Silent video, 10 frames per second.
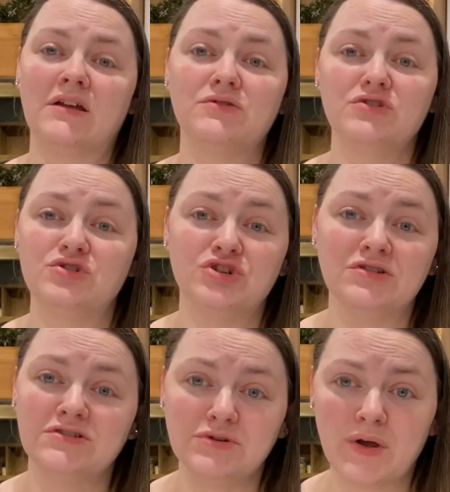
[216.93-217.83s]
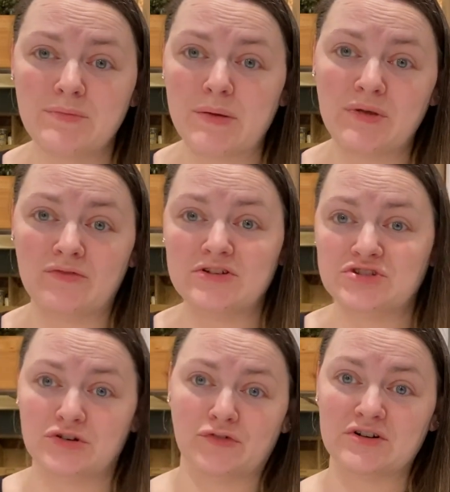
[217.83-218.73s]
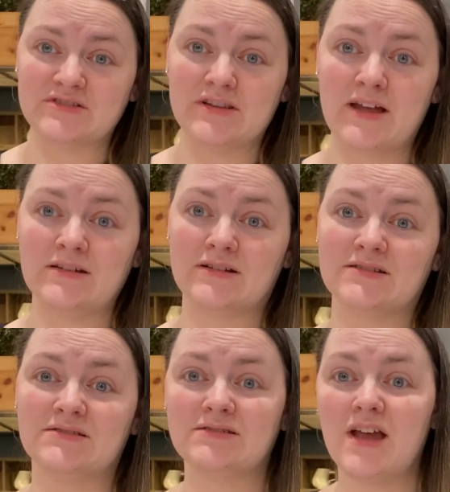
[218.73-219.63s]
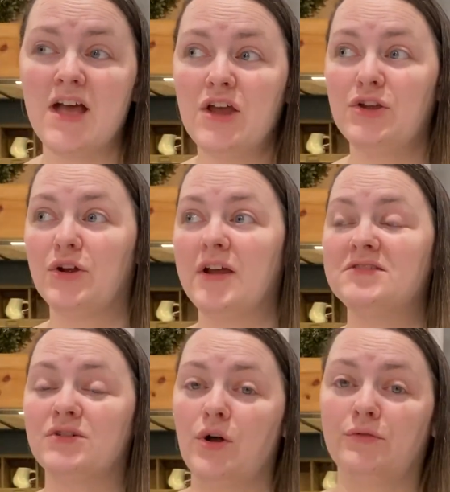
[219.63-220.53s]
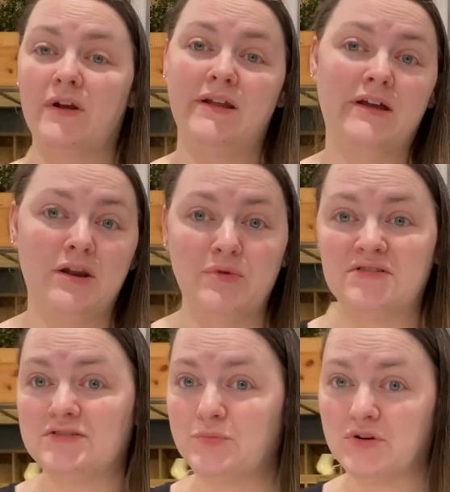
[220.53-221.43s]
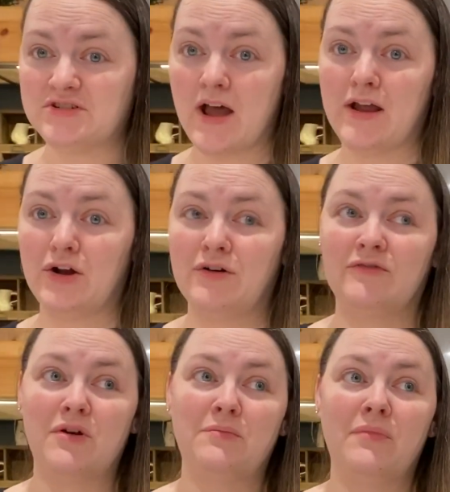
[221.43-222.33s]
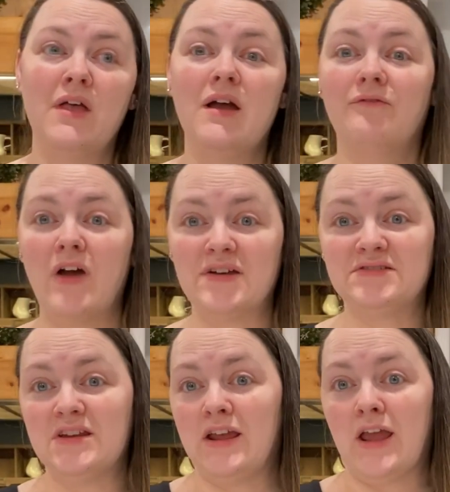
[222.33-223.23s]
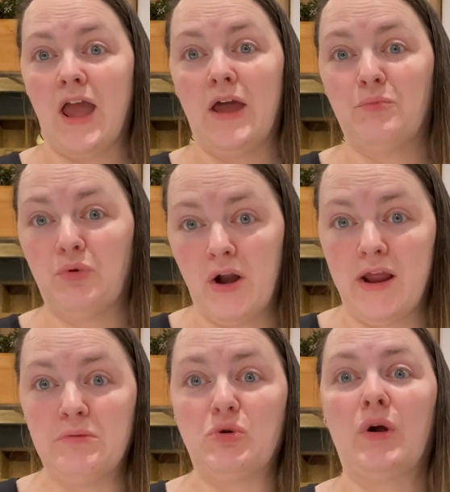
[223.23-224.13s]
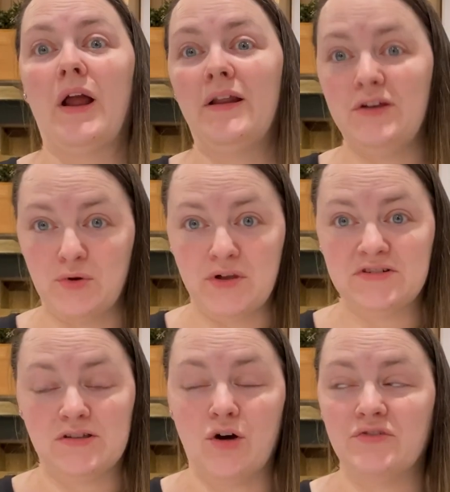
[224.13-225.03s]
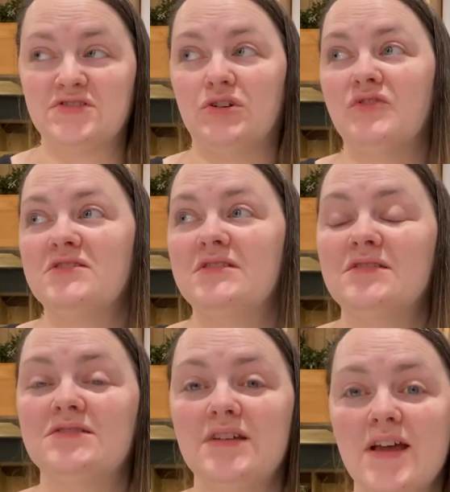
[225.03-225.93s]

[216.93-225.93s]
you shouldn't do it maybe if it's your first Lent, because your kids are already going to be super tired from fasting and praying more and going to all the services.